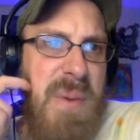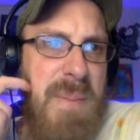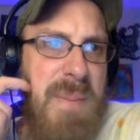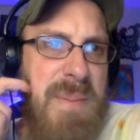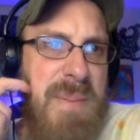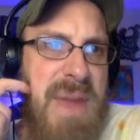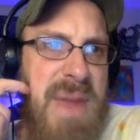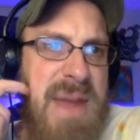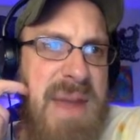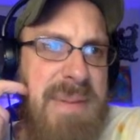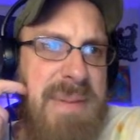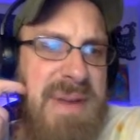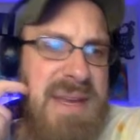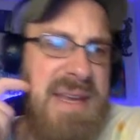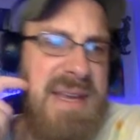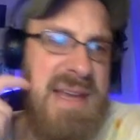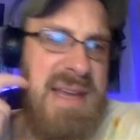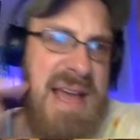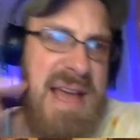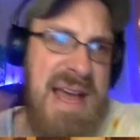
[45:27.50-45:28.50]
Maybe
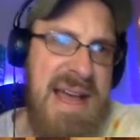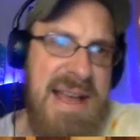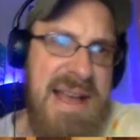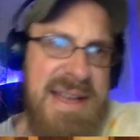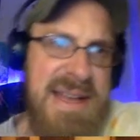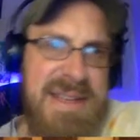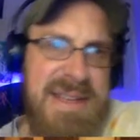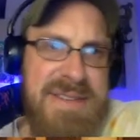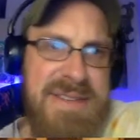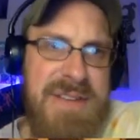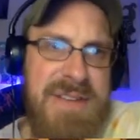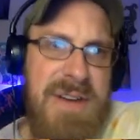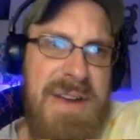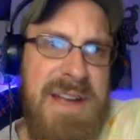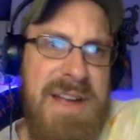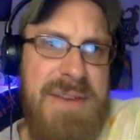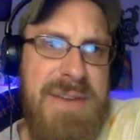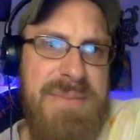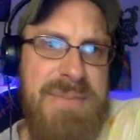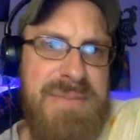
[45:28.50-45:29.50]
he has. All
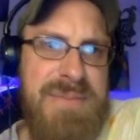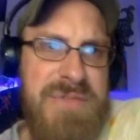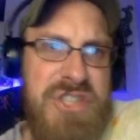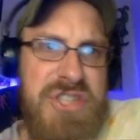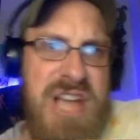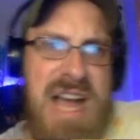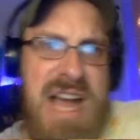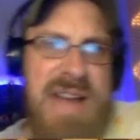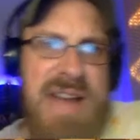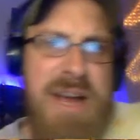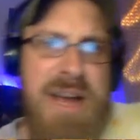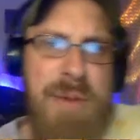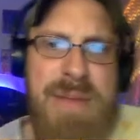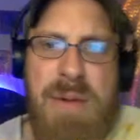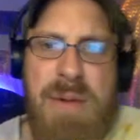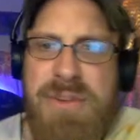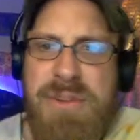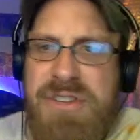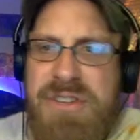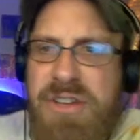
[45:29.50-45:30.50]
right, chat, help me
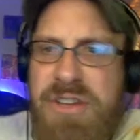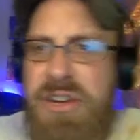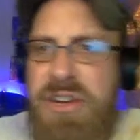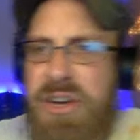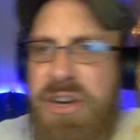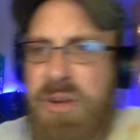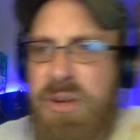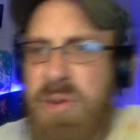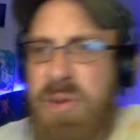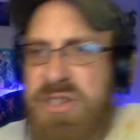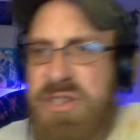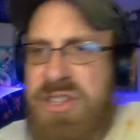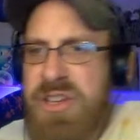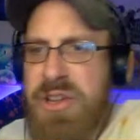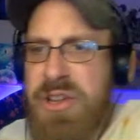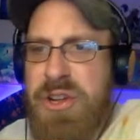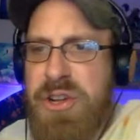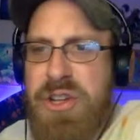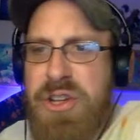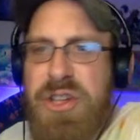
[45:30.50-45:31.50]
out. What's
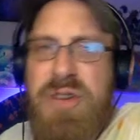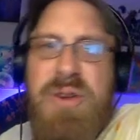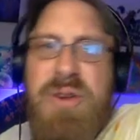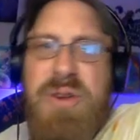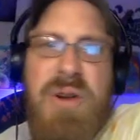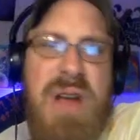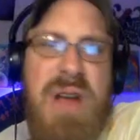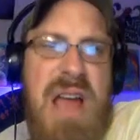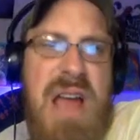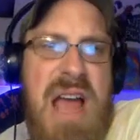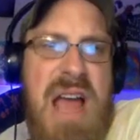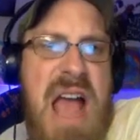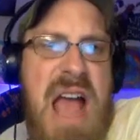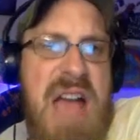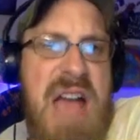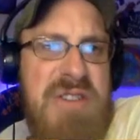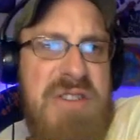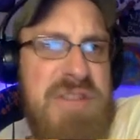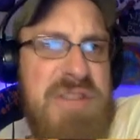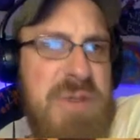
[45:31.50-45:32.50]
another clue?
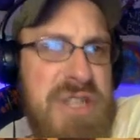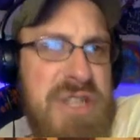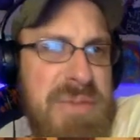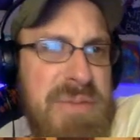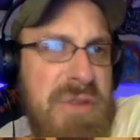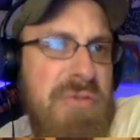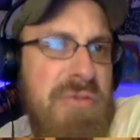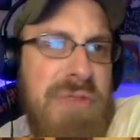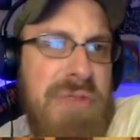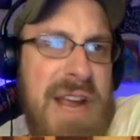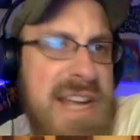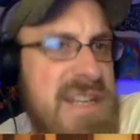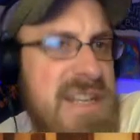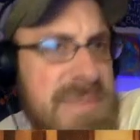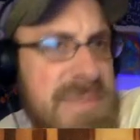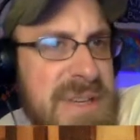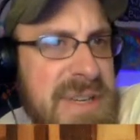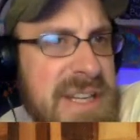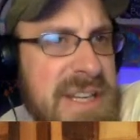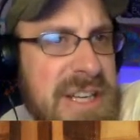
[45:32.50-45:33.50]
If we just put something
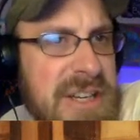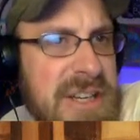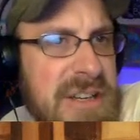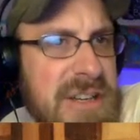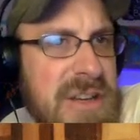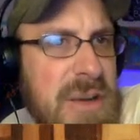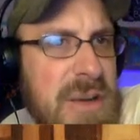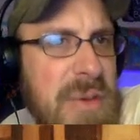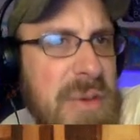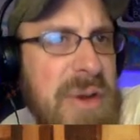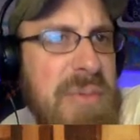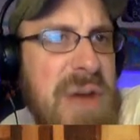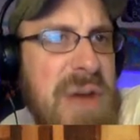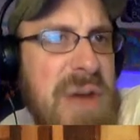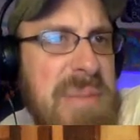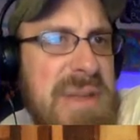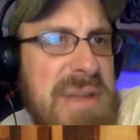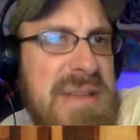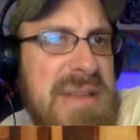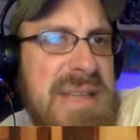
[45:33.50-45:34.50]
random in here, we could
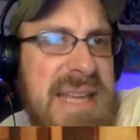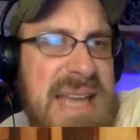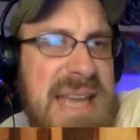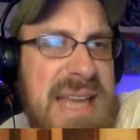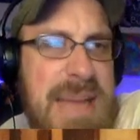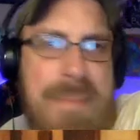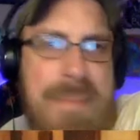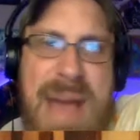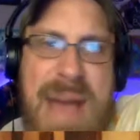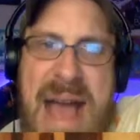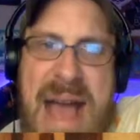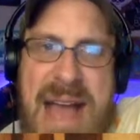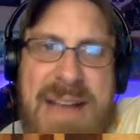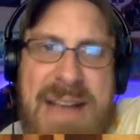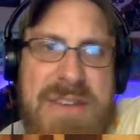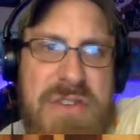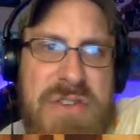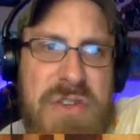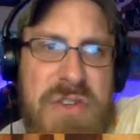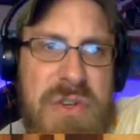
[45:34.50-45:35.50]
probably link it
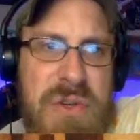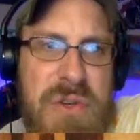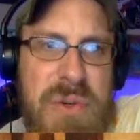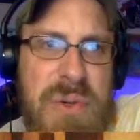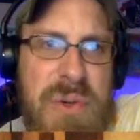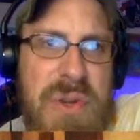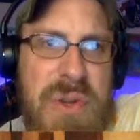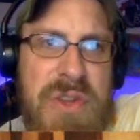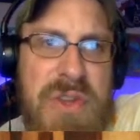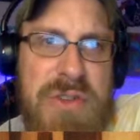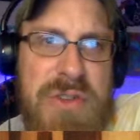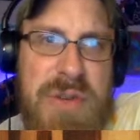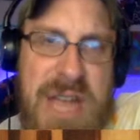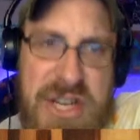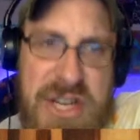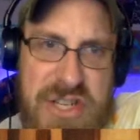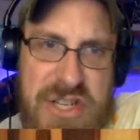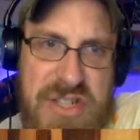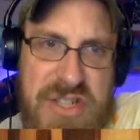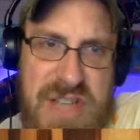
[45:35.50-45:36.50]
back to this
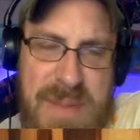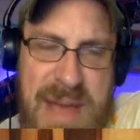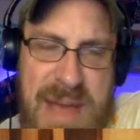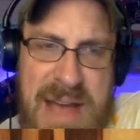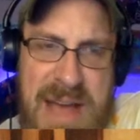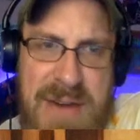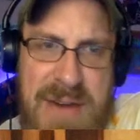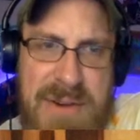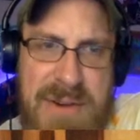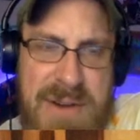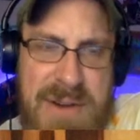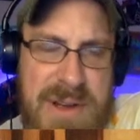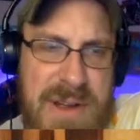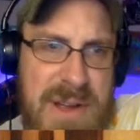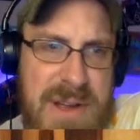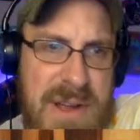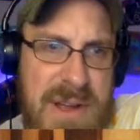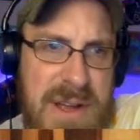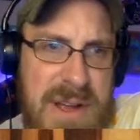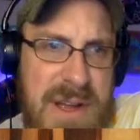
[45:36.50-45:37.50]
location somehow.
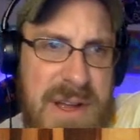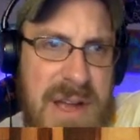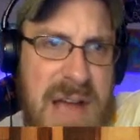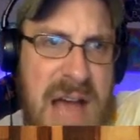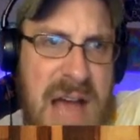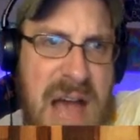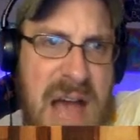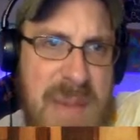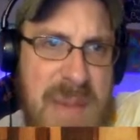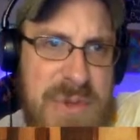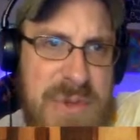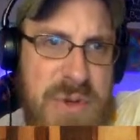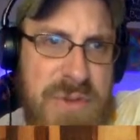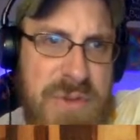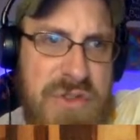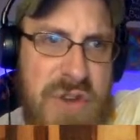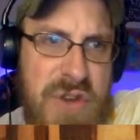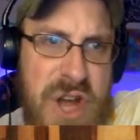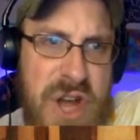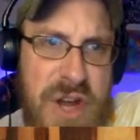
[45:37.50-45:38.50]
I'm just sort
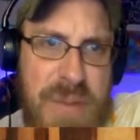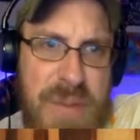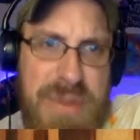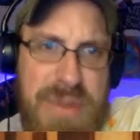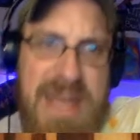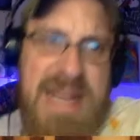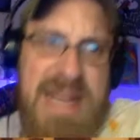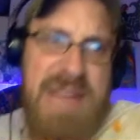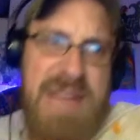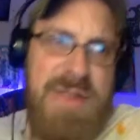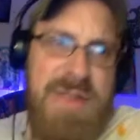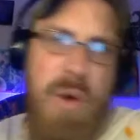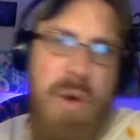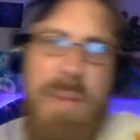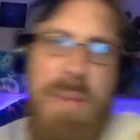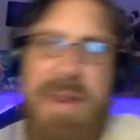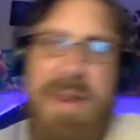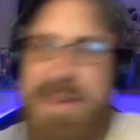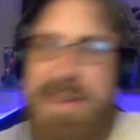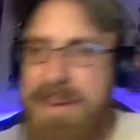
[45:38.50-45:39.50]
of drawing a blank at the
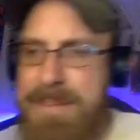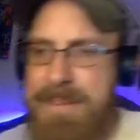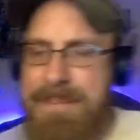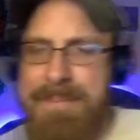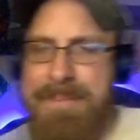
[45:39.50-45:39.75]
moment.